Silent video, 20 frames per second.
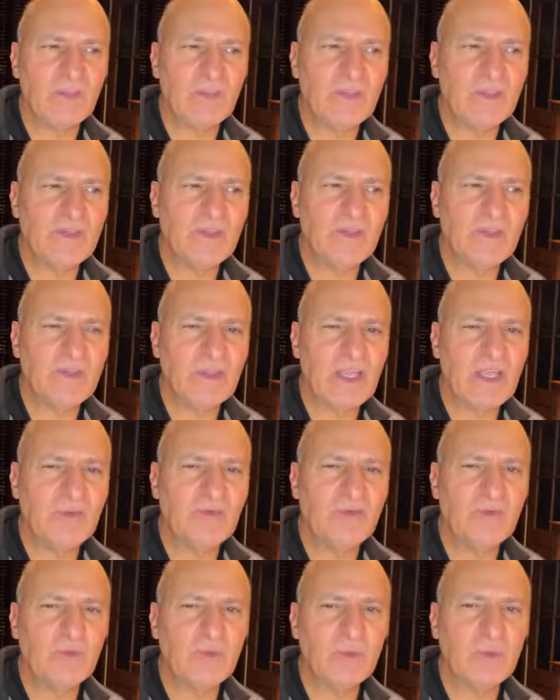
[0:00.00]
but this is
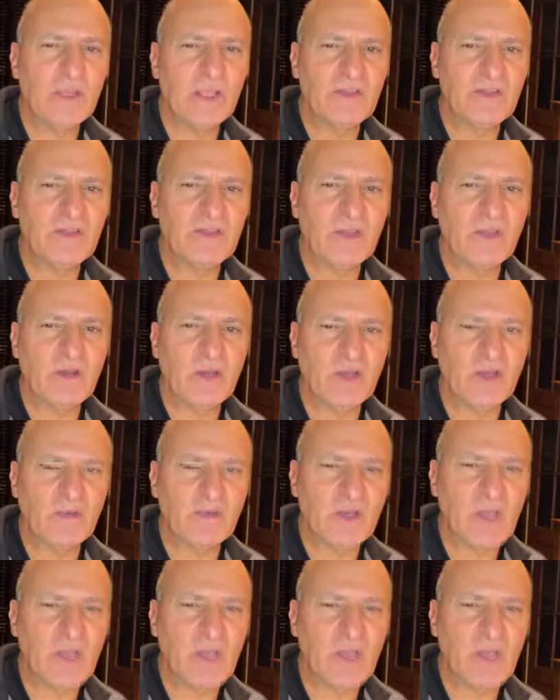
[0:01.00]
like Voluma on steroids.